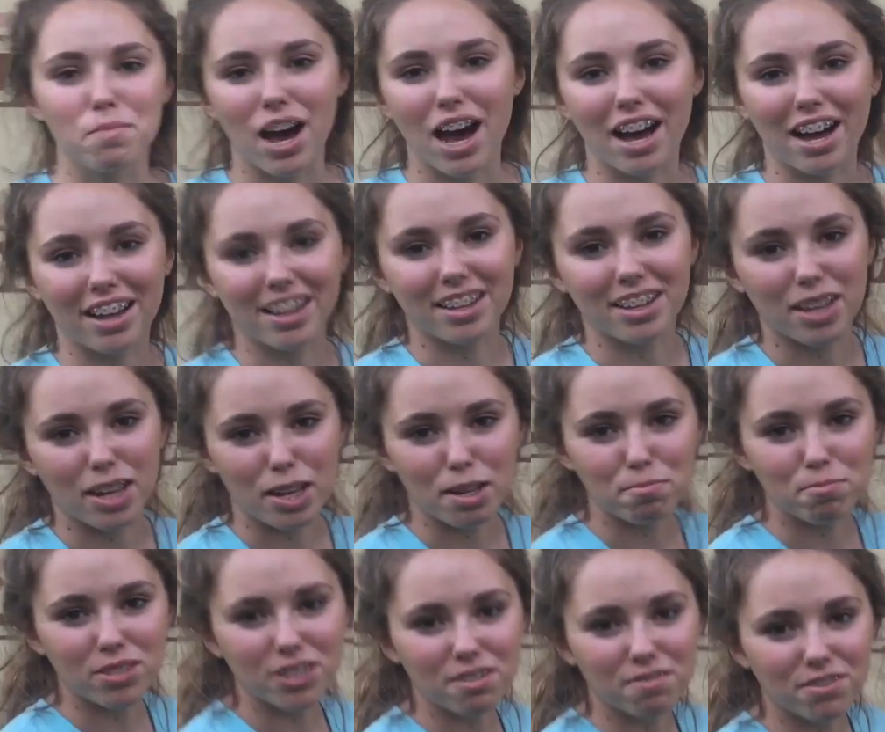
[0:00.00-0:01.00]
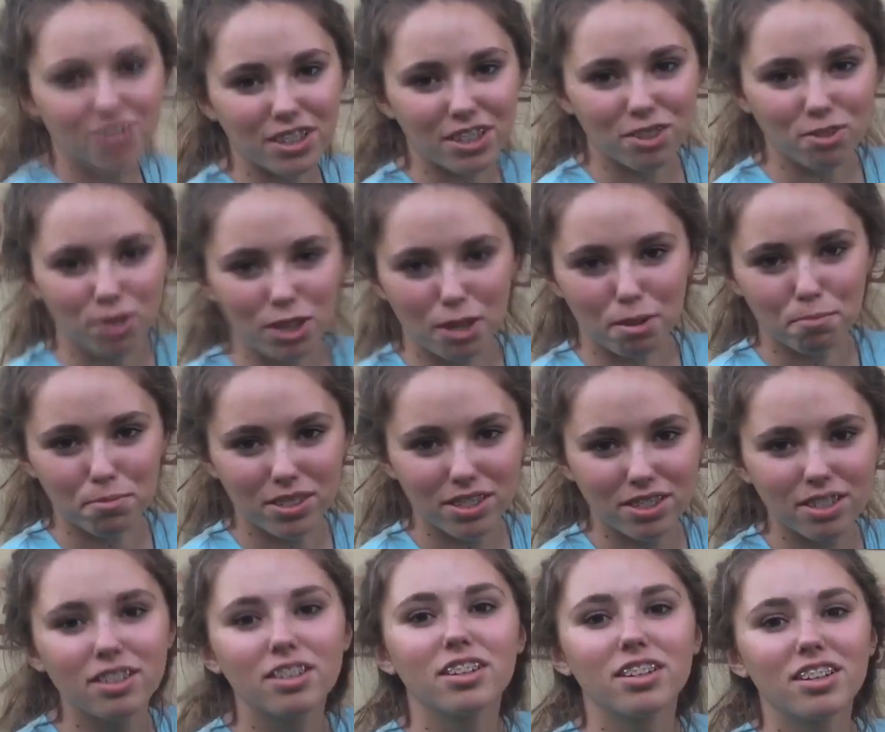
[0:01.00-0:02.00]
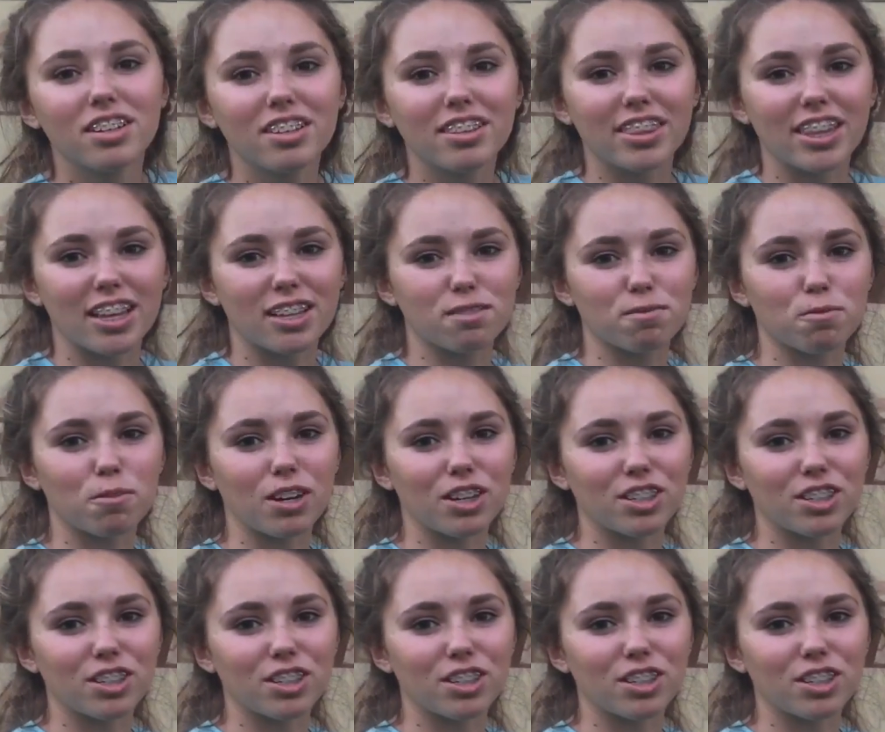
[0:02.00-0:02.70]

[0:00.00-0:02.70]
my MTV Cribs. Thanks for